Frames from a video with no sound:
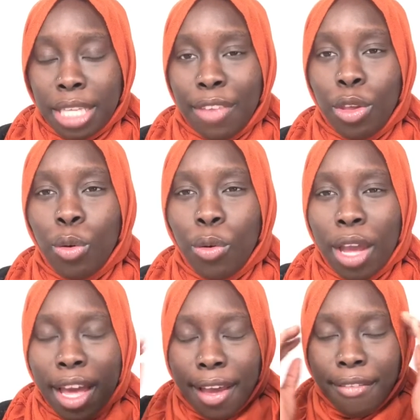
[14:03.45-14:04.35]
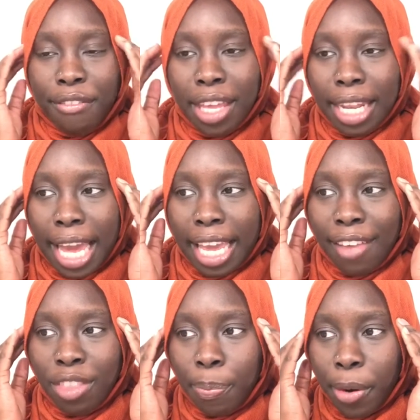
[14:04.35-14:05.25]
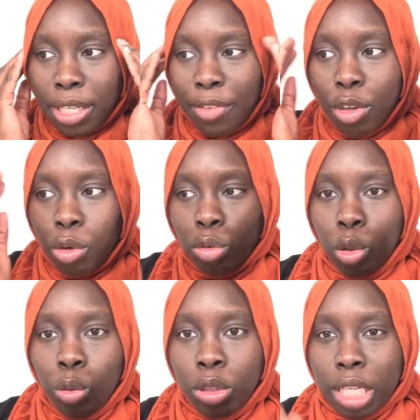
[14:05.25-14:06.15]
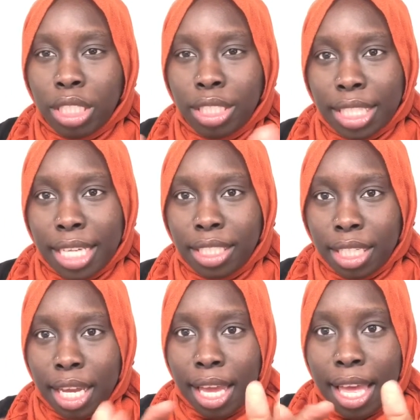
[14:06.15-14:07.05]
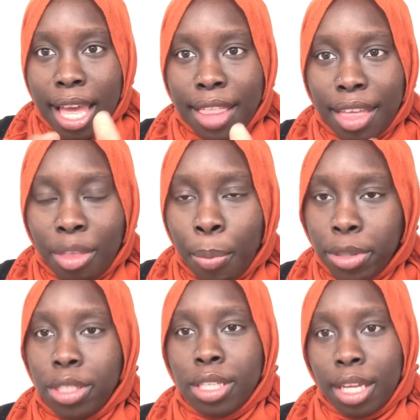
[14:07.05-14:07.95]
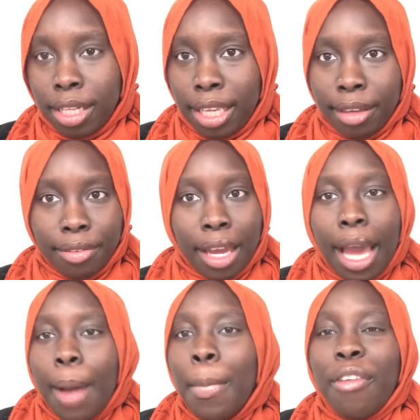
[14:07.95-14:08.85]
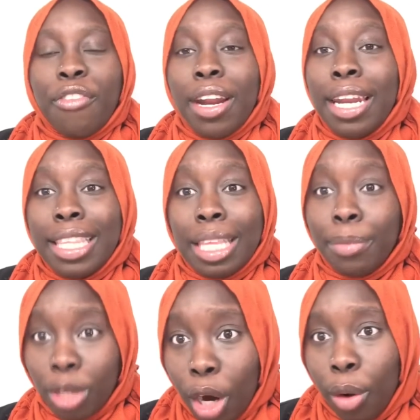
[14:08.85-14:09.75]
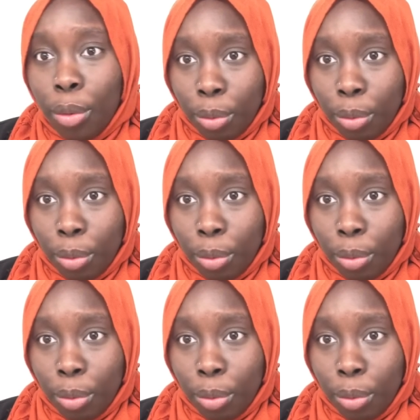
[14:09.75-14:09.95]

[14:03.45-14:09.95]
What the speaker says: If you feel like if you don't do such and such, then the person's gonna leave, my friend, let them go.